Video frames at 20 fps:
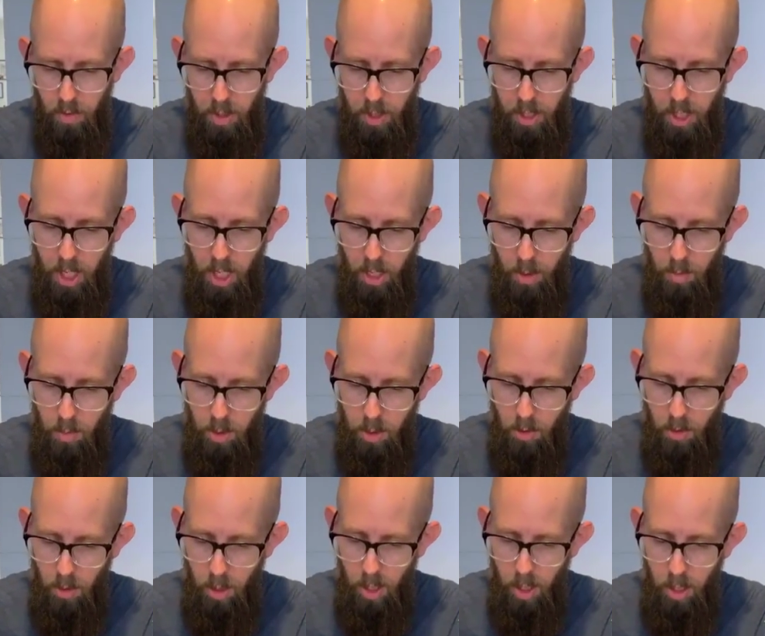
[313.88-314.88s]
DM
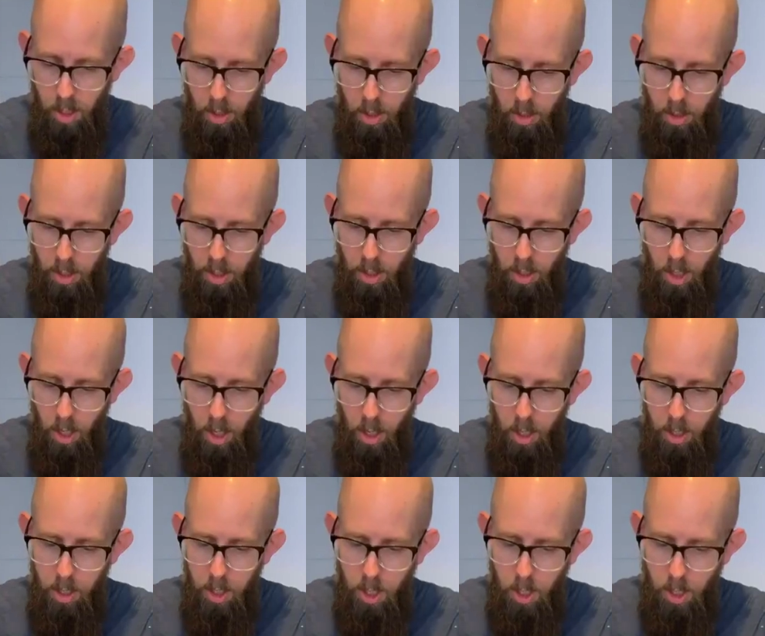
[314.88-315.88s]
screen,
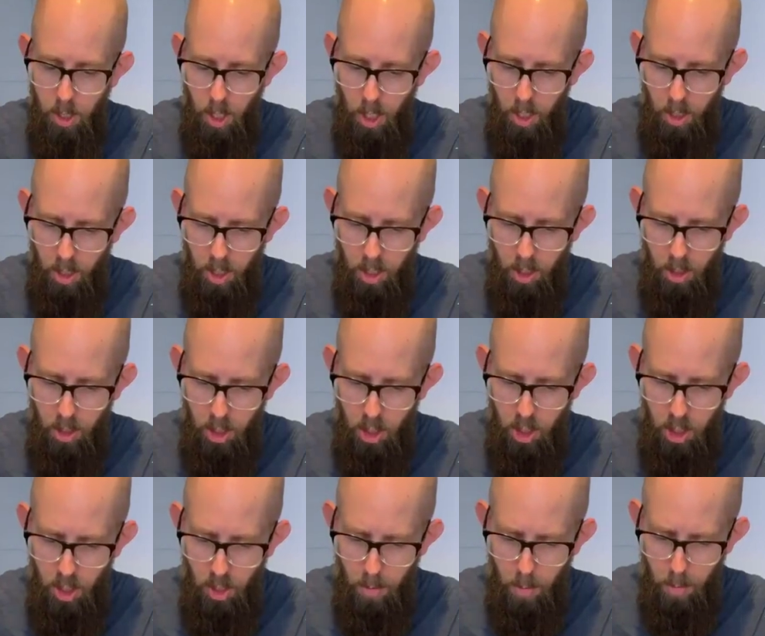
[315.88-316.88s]
sailing
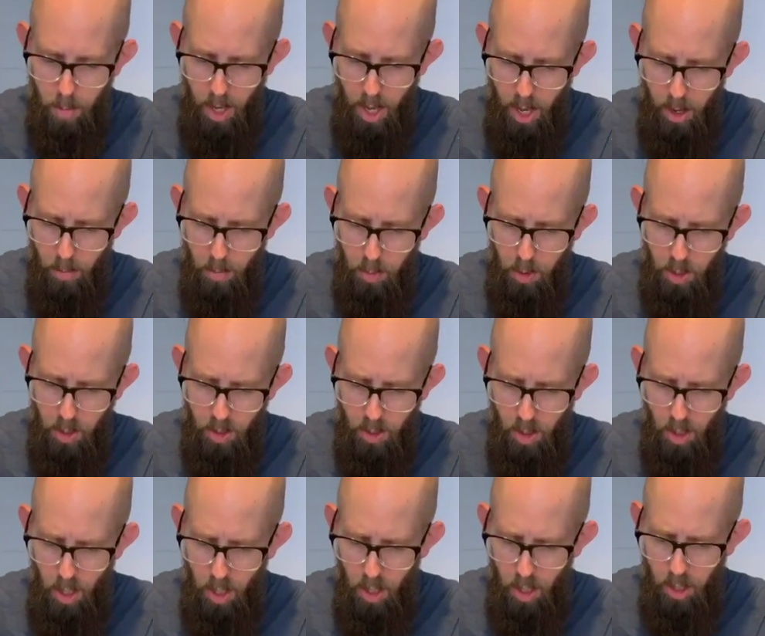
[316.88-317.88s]
ship
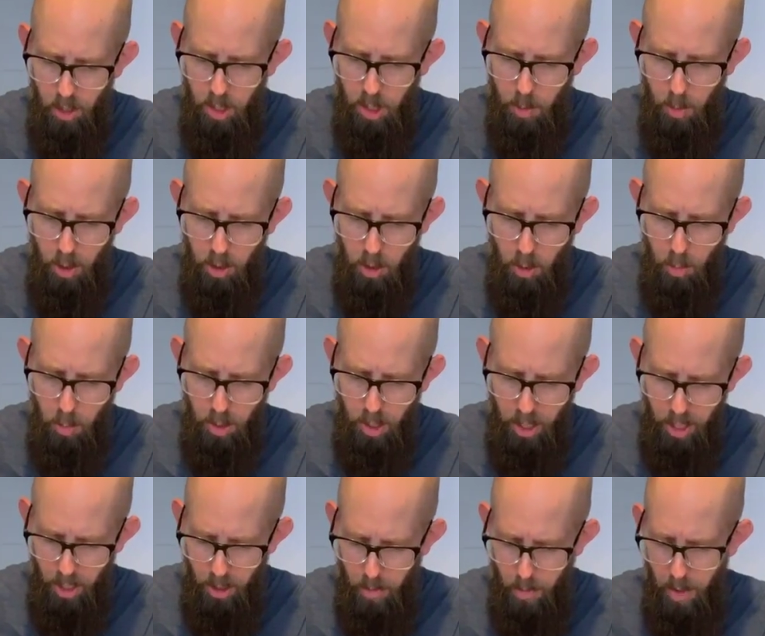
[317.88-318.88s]
maps, special
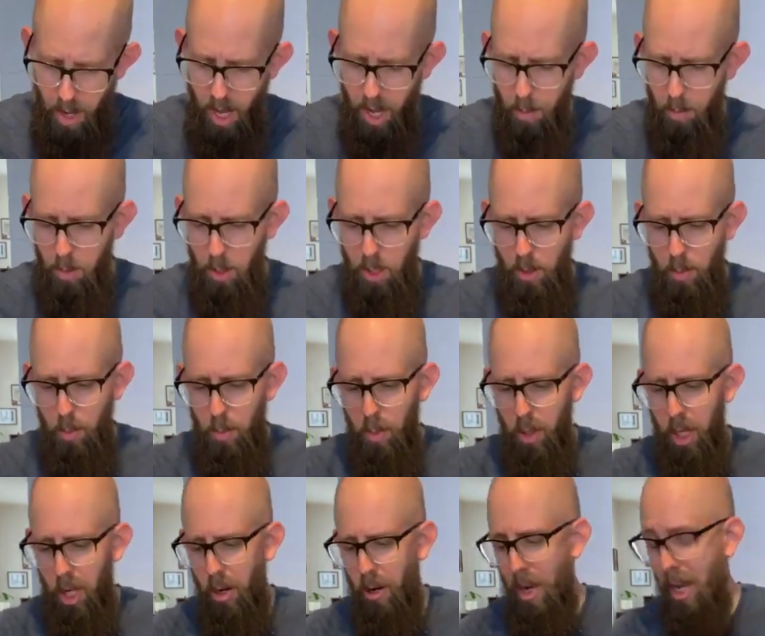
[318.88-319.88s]
player maps,
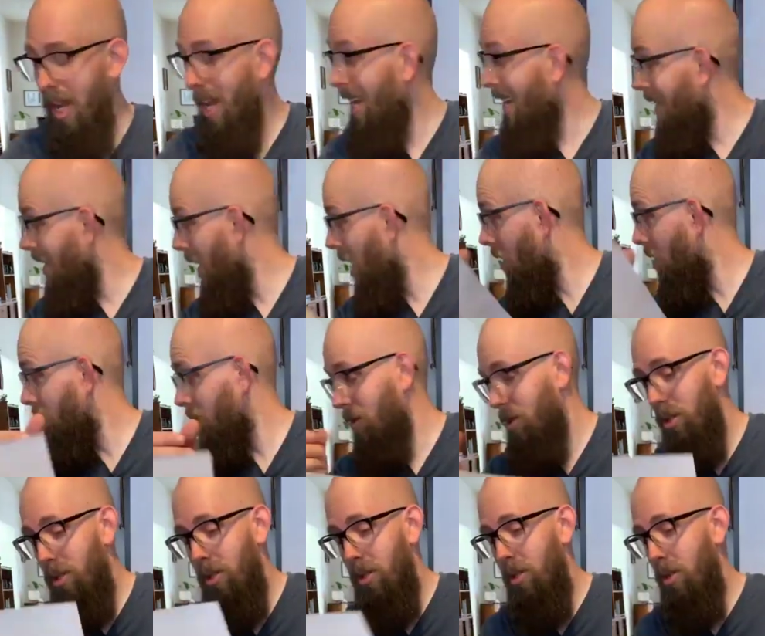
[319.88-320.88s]
player
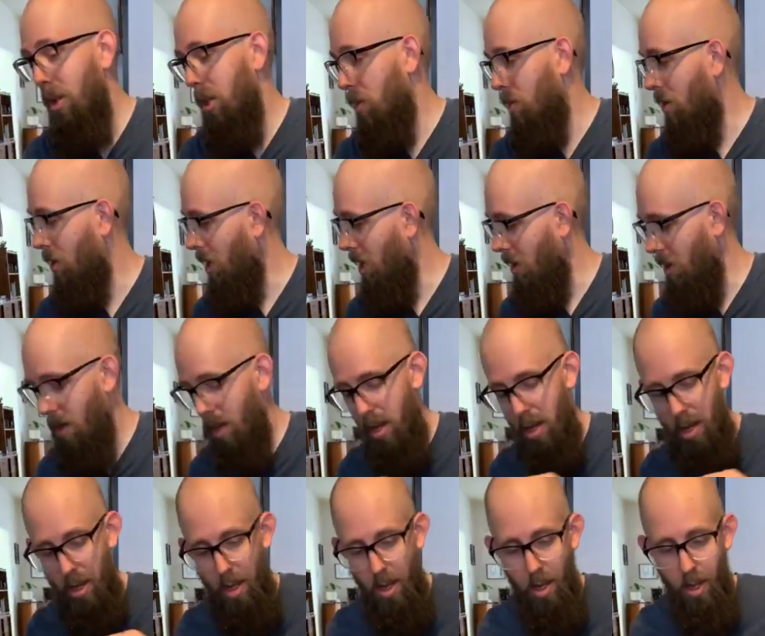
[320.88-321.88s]
handouts. You guys want to look at
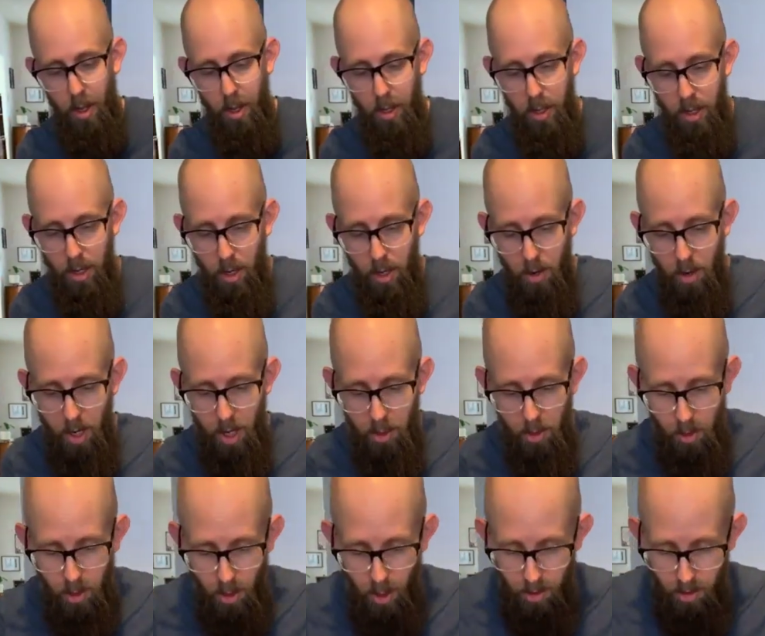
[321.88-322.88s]
that? All right, and
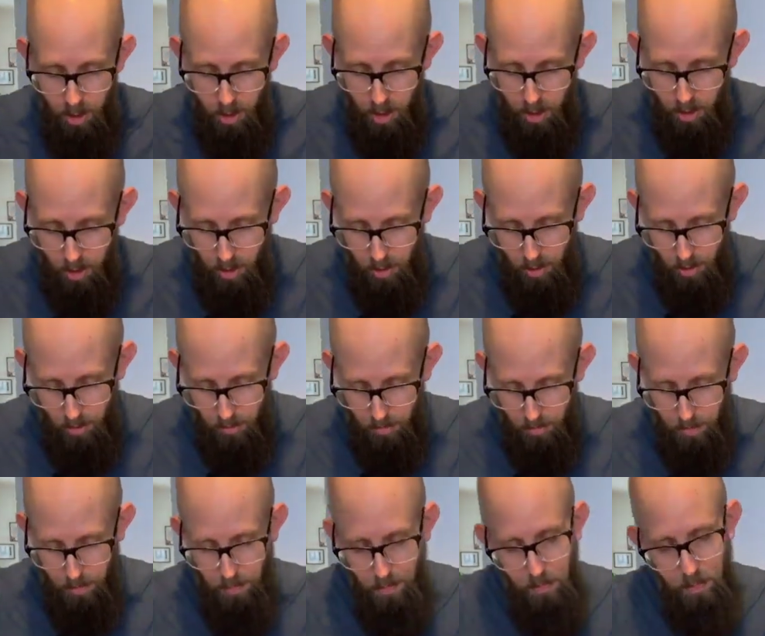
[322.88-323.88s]
there's all these little,